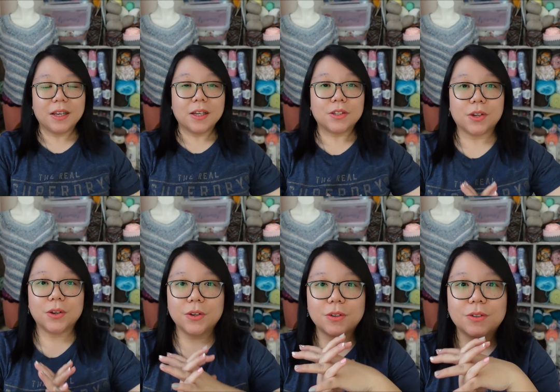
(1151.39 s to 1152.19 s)

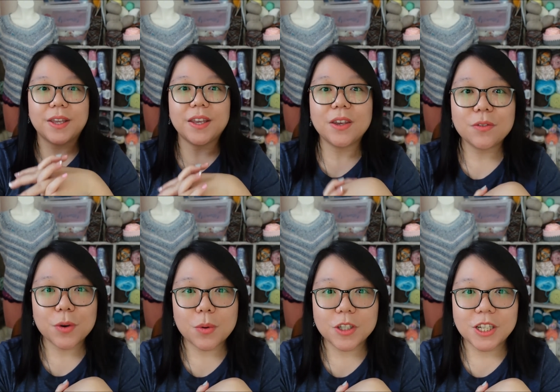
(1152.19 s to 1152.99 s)
So thank you for
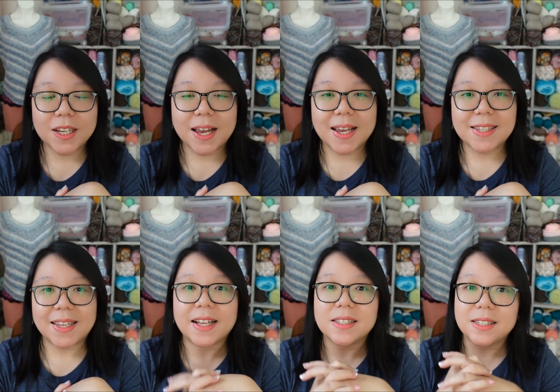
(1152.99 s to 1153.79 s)
watching guys, and
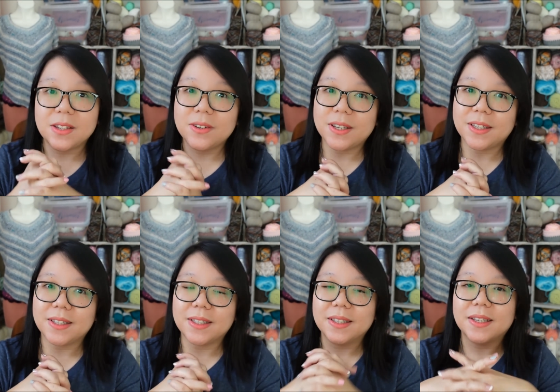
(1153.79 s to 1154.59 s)
I'll see you in